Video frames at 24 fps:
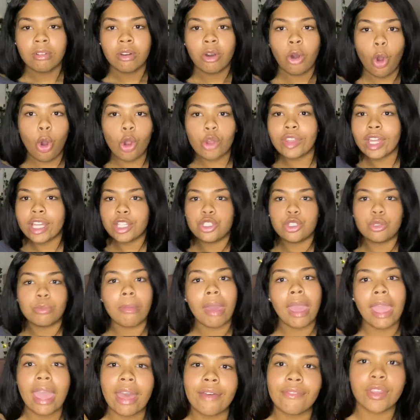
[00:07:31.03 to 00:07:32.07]
or that you
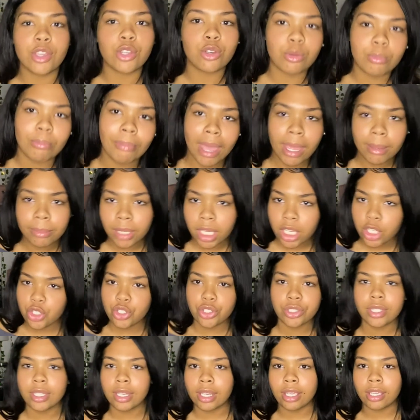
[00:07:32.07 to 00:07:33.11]
may be
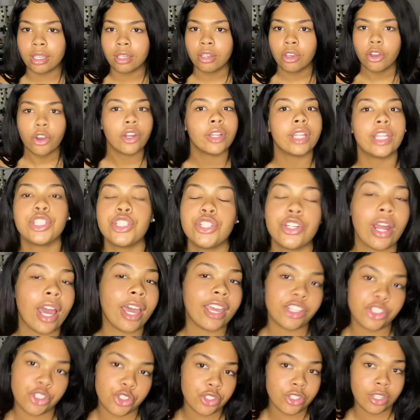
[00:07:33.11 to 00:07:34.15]
interested in, or that you're not
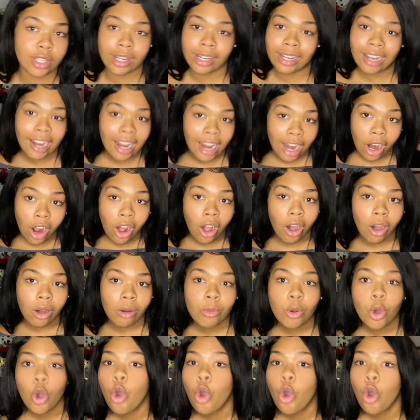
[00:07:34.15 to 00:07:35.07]
interested in at all,